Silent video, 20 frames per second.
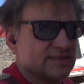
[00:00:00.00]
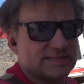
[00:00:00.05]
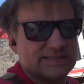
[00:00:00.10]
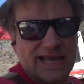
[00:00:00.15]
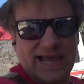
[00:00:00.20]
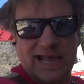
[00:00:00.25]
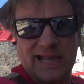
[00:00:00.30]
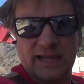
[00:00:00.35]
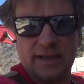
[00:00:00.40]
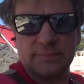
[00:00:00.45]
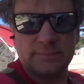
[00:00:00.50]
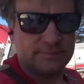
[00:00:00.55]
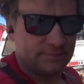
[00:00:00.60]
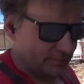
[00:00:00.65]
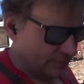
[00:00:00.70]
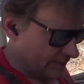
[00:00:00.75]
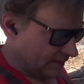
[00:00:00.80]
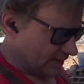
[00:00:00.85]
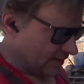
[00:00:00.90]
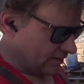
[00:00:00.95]
to tag it,
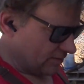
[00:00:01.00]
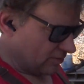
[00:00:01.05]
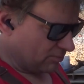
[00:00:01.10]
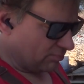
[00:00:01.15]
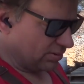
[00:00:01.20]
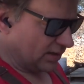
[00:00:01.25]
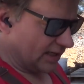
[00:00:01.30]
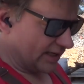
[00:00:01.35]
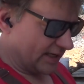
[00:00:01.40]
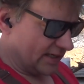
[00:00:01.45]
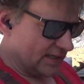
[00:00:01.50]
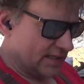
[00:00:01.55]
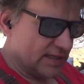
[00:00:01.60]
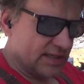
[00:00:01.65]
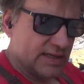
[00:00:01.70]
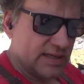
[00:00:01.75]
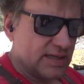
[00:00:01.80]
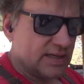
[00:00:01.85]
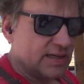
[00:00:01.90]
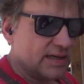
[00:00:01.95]
plug it.
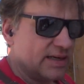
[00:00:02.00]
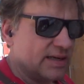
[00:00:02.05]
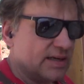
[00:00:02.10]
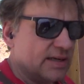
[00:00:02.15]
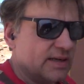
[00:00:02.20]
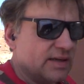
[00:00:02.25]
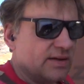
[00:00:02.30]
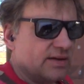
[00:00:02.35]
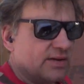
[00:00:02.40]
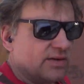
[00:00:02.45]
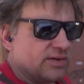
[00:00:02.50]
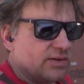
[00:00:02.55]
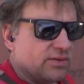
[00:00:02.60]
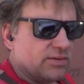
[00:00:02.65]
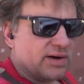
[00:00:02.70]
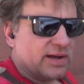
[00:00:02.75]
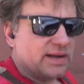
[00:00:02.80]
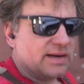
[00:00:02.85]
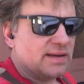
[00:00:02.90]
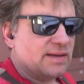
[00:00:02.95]

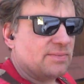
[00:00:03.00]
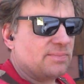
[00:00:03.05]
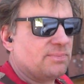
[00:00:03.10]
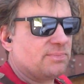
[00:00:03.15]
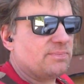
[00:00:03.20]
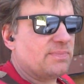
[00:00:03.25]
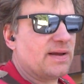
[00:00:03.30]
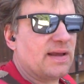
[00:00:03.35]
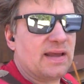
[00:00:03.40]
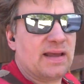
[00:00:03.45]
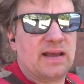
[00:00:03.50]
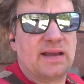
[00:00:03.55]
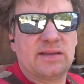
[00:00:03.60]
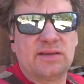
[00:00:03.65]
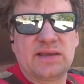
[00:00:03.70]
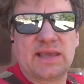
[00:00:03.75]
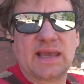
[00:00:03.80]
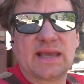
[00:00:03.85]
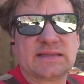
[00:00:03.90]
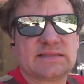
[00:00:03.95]
Right? You
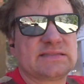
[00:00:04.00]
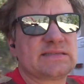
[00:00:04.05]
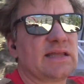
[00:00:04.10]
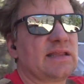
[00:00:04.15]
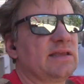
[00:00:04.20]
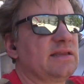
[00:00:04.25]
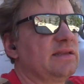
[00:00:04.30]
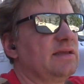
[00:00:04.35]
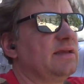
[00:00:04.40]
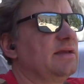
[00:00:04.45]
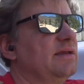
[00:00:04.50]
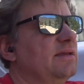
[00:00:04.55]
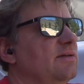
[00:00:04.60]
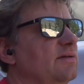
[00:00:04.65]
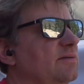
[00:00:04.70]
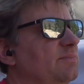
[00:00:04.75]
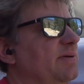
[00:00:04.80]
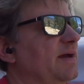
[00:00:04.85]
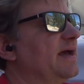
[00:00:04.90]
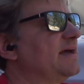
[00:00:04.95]
can't sell it. You
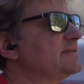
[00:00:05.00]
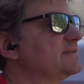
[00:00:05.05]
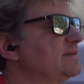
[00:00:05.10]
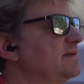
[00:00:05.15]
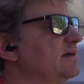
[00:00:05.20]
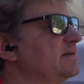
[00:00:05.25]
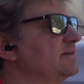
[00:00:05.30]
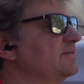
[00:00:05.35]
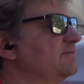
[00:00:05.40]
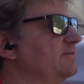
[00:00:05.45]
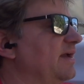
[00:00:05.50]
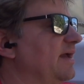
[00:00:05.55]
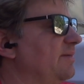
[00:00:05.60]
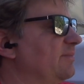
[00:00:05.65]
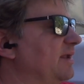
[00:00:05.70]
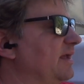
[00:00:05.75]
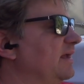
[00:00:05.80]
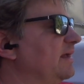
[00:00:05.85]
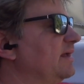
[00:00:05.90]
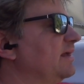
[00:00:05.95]
can pass it on to
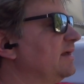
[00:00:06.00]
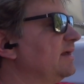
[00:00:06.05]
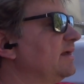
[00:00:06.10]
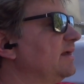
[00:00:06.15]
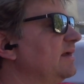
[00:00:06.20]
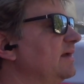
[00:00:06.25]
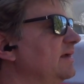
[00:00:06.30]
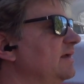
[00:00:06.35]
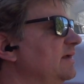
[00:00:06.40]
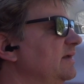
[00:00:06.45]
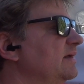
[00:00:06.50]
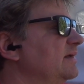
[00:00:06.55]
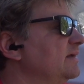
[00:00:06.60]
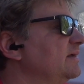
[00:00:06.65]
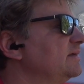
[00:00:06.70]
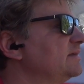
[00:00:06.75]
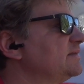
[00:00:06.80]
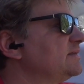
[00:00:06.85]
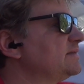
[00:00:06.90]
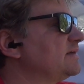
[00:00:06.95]
family.
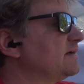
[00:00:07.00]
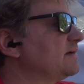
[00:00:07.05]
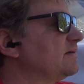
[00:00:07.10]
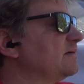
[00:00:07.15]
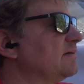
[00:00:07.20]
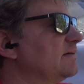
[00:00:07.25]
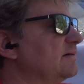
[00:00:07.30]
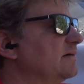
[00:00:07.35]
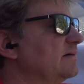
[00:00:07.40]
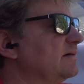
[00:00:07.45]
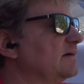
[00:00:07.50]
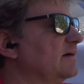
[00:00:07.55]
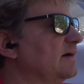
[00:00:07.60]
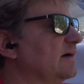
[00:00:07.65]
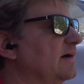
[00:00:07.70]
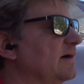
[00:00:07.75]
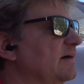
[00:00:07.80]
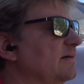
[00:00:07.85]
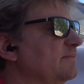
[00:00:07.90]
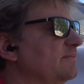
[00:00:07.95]
So
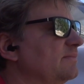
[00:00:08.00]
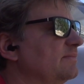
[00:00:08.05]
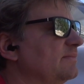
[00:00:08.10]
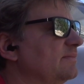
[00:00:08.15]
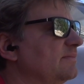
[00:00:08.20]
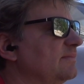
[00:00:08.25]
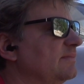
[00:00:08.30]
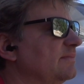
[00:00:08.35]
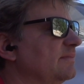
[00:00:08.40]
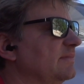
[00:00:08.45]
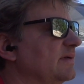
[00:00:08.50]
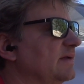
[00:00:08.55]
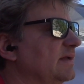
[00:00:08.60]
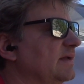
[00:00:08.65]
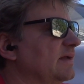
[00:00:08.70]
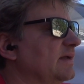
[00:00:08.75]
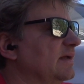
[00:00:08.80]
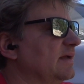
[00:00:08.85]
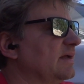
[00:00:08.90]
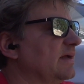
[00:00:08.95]

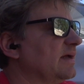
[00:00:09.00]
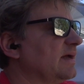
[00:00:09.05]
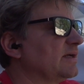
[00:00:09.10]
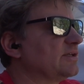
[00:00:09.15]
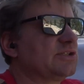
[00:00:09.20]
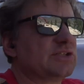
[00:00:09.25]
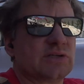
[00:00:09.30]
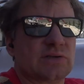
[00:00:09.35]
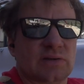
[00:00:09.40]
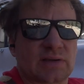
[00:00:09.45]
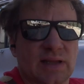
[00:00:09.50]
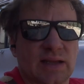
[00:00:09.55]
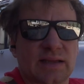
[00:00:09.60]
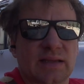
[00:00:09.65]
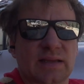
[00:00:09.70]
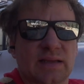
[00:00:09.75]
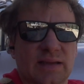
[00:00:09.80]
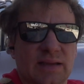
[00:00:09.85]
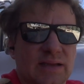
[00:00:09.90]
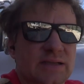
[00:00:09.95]
I sure
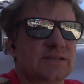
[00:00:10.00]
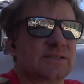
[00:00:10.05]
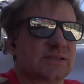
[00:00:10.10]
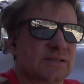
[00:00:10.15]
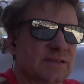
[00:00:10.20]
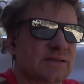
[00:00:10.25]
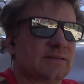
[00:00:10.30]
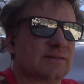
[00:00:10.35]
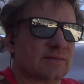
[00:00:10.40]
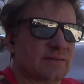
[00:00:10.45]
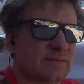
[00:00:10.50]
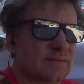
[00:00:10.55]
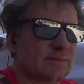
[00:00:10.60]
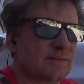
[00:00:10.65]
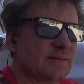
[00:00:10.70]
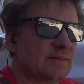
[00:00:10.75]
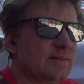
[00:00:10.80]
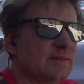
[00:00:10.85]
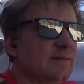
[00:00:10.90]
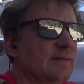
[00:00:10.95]
like.
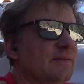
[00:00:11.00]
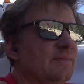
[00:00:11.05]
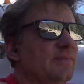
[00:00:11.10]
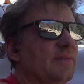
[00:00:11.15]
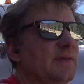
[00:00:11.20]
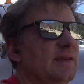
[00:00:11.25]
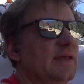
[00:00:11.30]
The